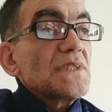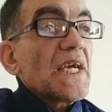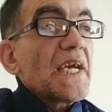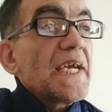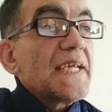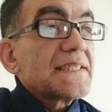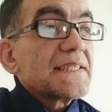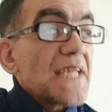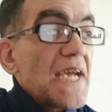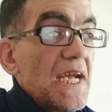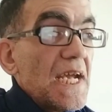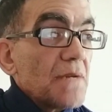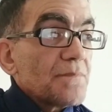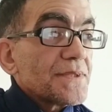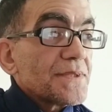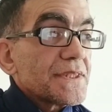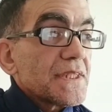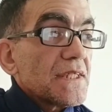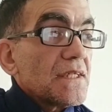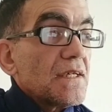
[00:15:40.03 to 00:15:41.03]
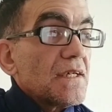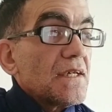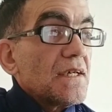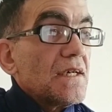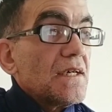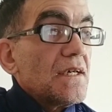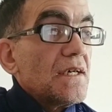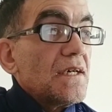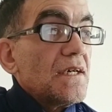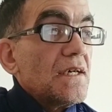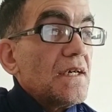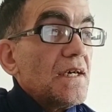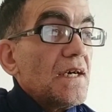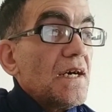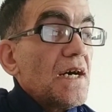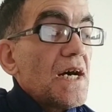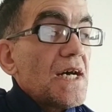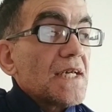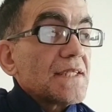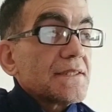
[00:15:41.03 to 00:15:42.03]
It helps
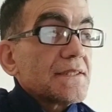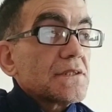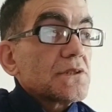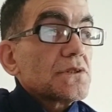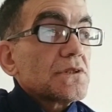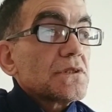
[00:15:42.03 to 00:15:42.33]
us